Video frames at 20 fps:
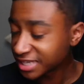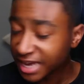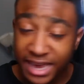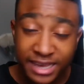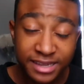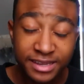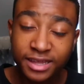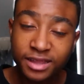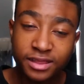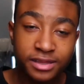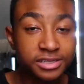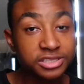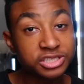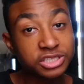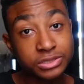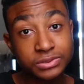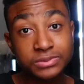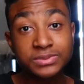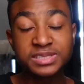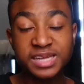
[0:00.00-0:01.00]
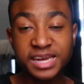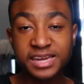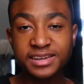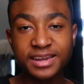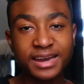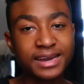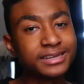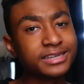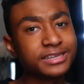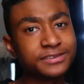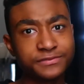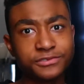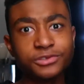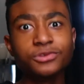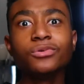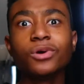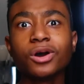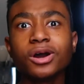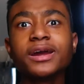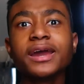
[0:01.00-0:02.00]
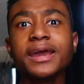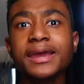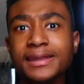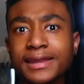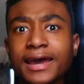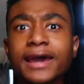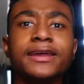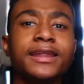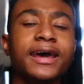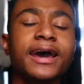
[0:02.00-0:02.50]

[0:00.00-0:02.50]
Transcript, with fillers: Technically Tuesday night if you are a night